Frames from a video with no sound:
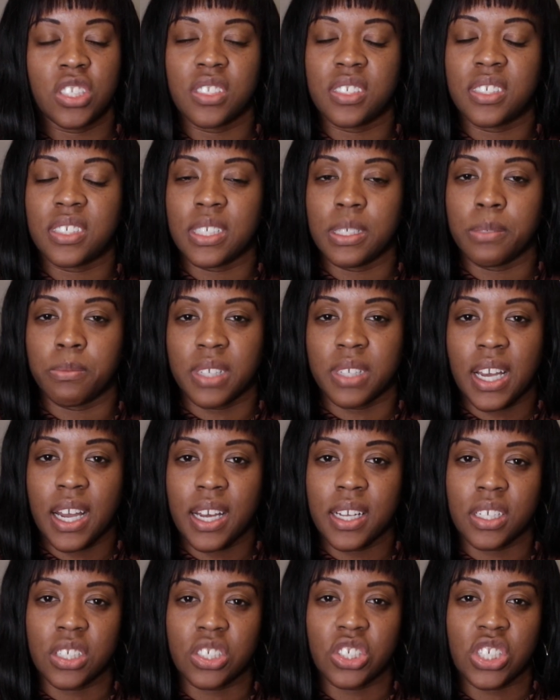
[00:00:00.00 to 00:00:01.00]
just seems
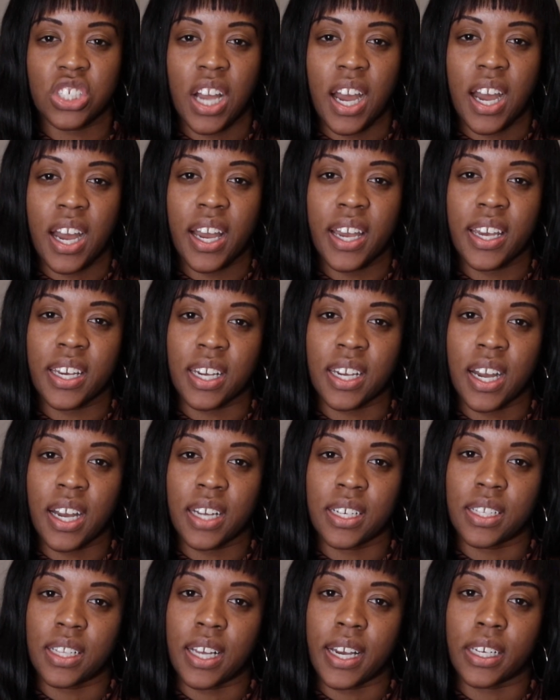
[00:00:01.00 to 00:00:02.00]
kind of shy and
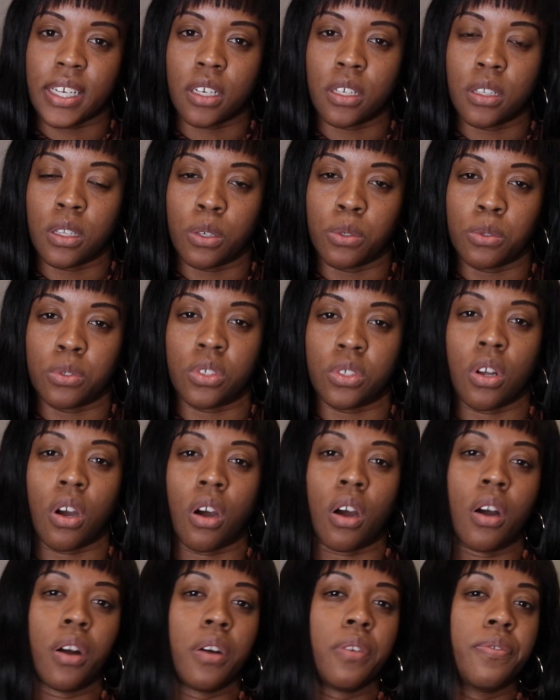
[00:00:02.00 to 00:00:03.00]
kind of like closed
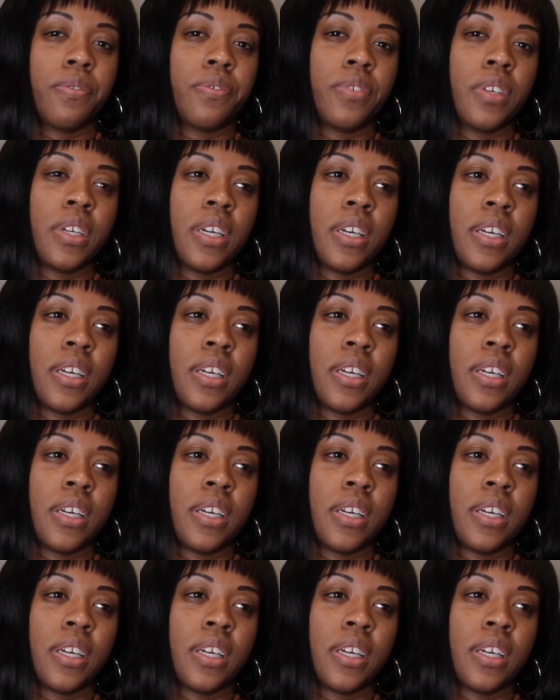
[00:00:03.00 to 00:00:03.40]
off.